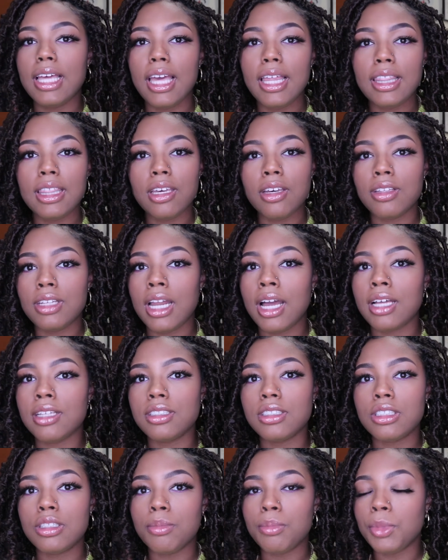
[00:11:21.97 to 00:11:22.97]
they're not
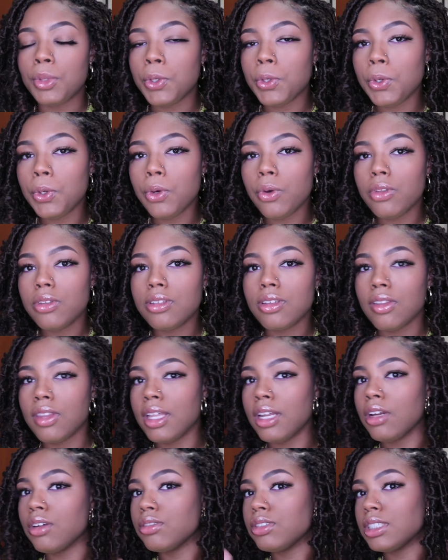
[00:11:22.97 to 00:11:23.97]
smooth, so
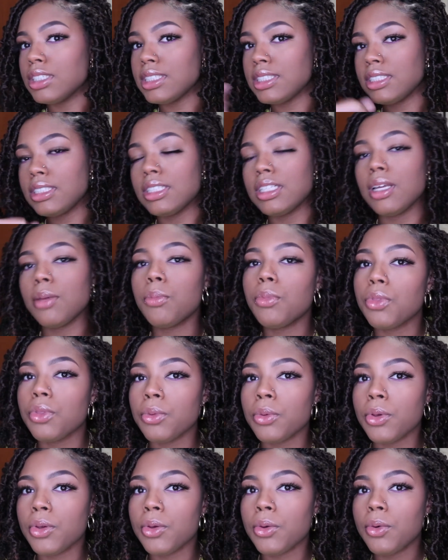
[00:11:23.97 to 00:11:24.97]
they don't just slip
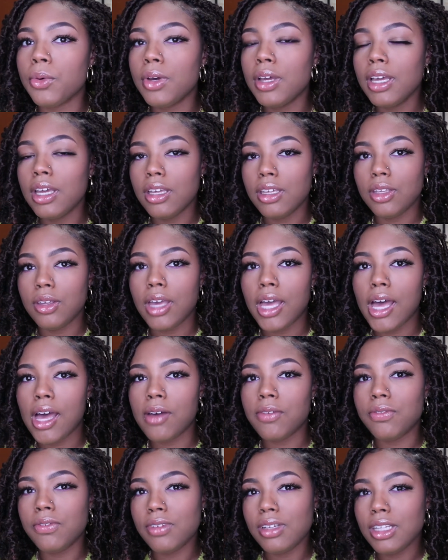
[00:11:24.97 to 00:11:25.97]
through. You
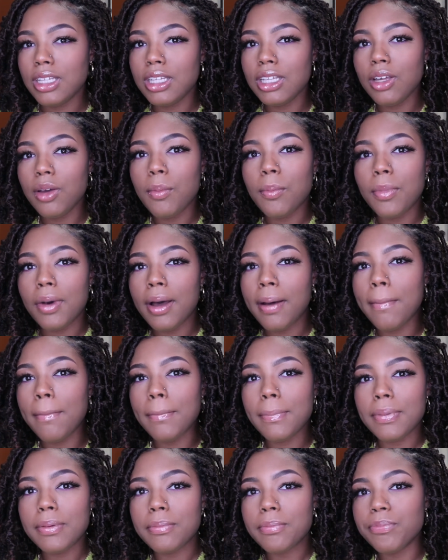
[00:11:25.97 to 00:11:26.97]
have a little
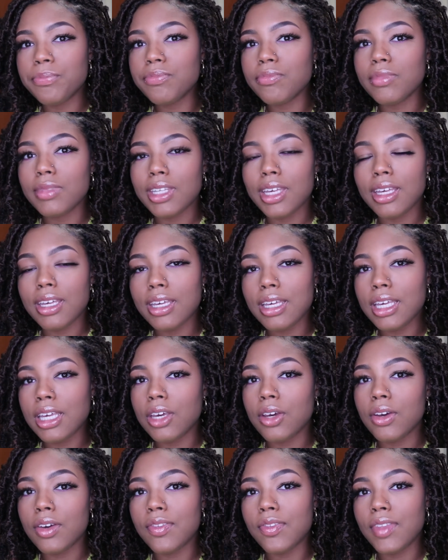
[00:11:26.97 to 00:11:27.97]
bump
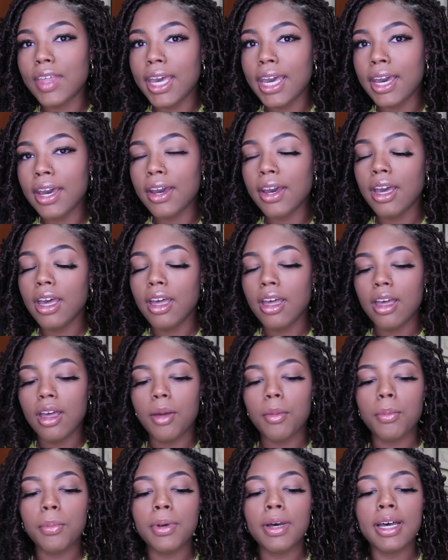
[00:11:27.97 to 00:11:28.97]
here and there,
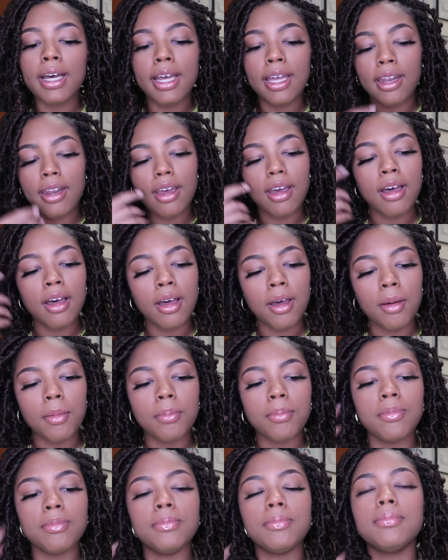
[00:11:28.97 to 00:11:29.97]
but
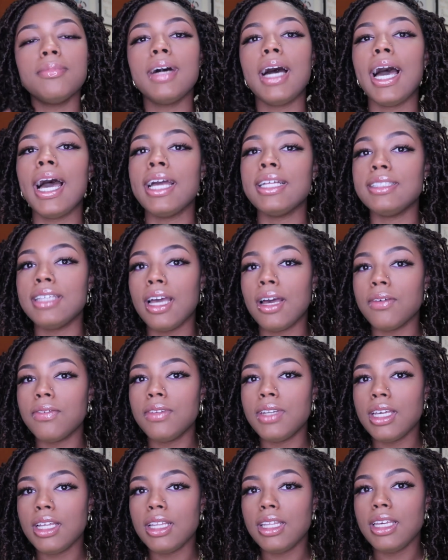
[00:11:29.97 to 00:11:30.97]
I
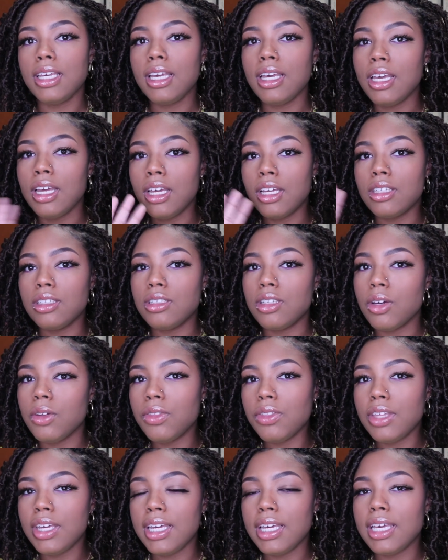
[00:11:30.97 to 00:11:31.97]
definitely
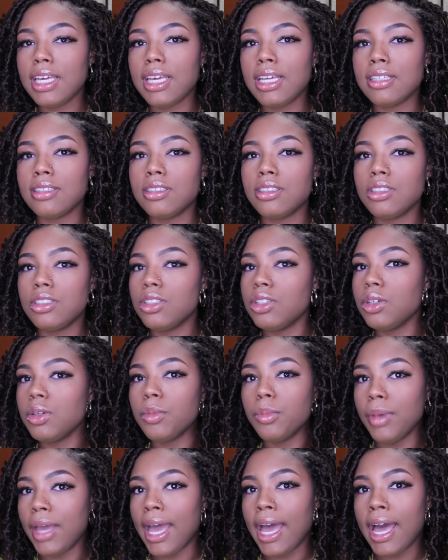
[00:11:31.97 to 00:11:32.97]
don't think it's too
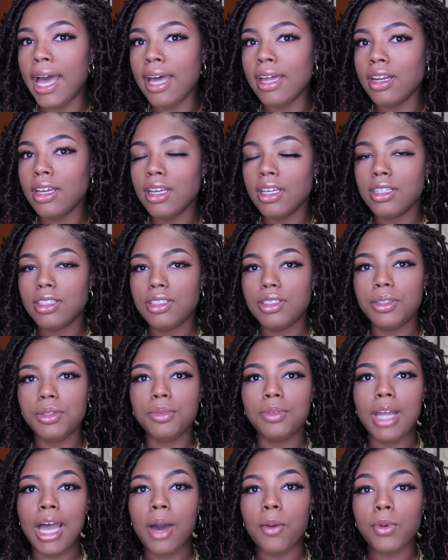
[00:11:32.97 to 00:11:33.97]
bad to
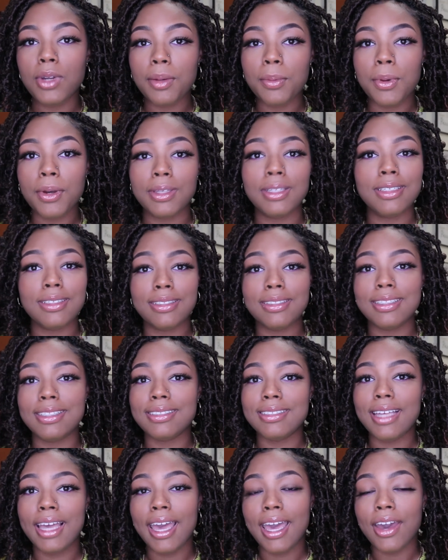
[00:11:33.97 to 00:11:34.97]
not want to purchase
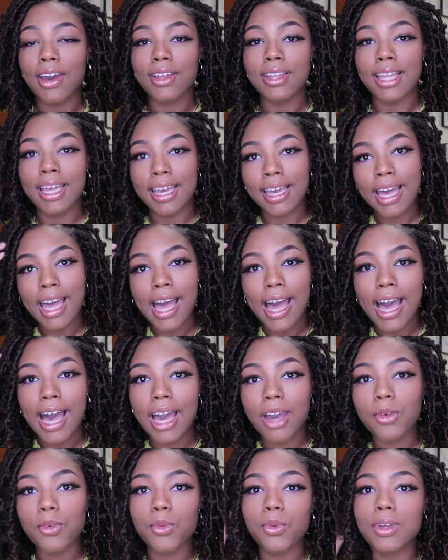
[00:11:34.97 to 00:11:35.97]
this hair. Like,
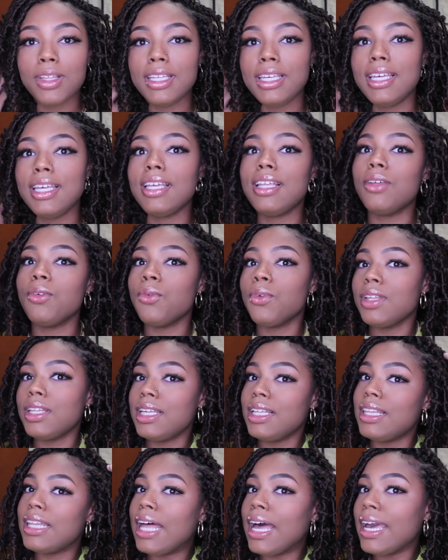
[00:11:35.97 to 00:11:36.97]
I really
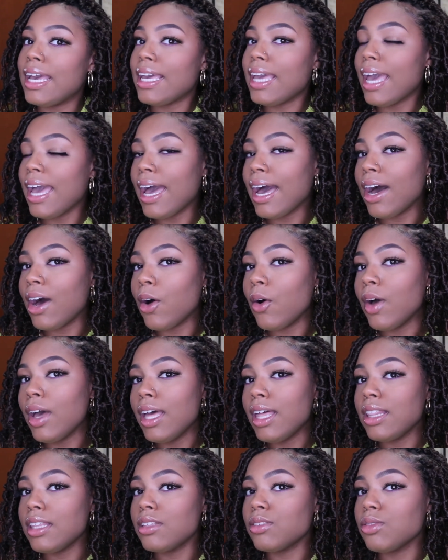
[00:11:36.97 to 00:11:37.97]
like how
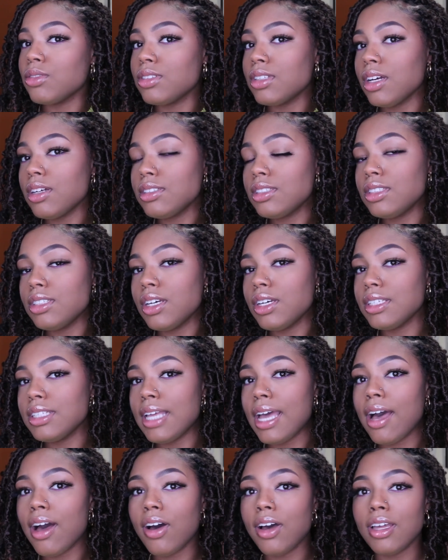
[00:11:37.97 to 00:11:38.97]
these results turned
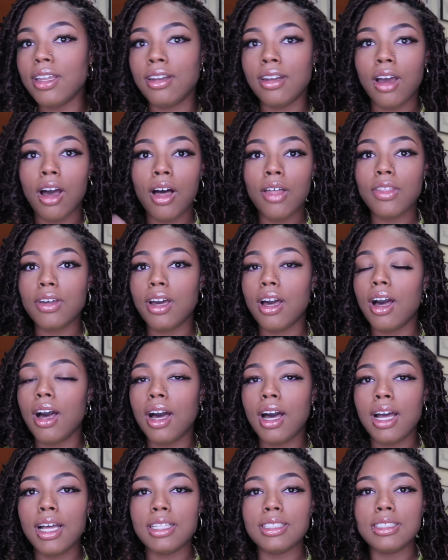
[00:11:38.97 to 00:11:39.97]
out, and all the
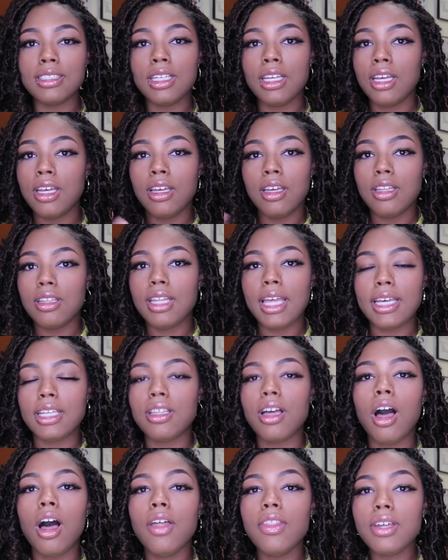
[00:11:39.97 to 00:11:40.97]
cons,
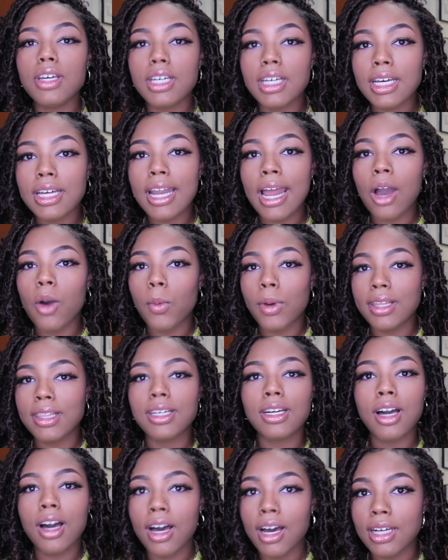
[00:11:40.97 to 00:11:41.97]
like all the good outweigh
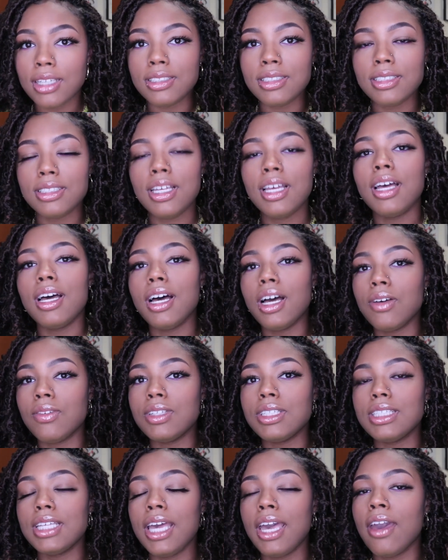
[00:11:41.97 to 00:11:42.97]
the cons of
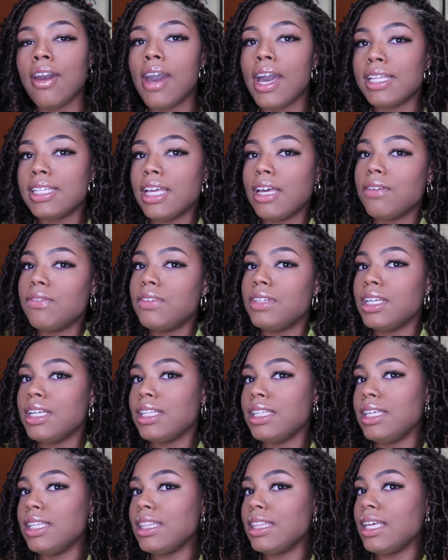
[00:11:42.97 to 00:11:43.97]
this hair. I
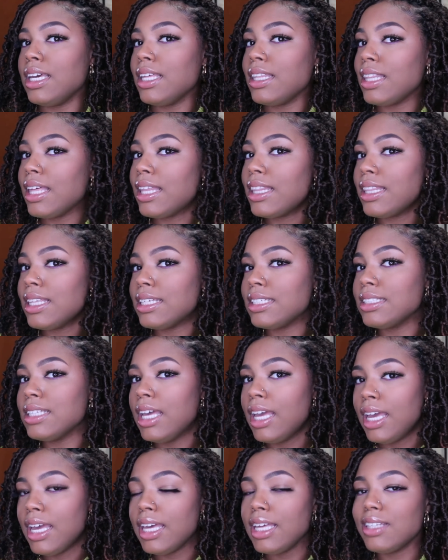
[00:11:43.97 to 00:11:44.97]
definitely think that this
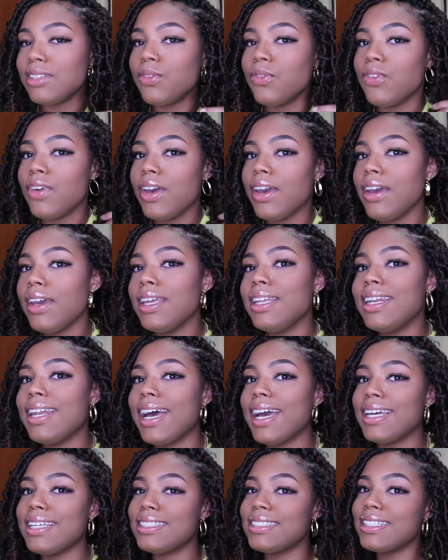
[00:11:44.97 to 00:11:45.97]
is a very
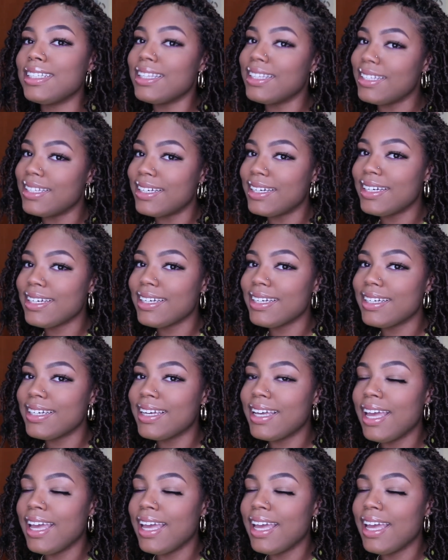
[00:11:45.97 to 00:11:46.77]
nice look,